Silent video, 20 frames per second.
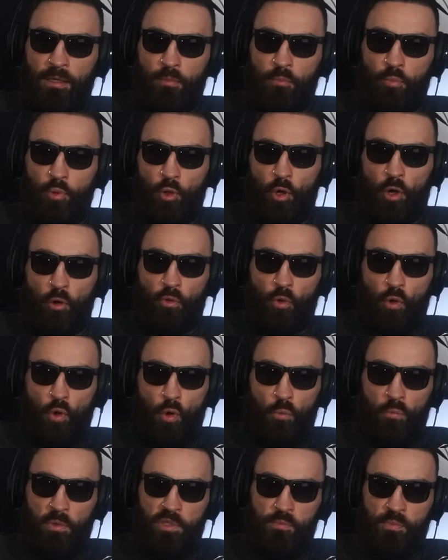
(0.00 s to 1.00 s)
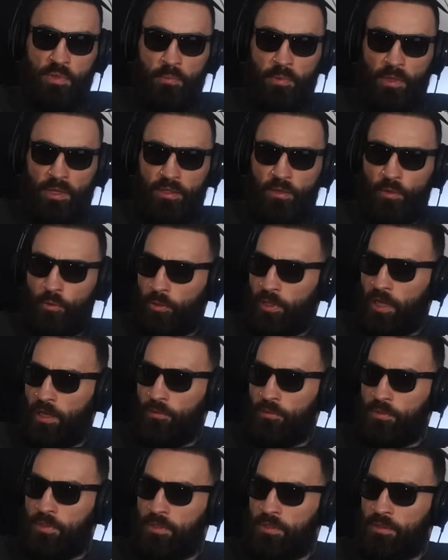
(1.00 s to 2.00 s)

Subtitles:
put all the homeless people in the hotels.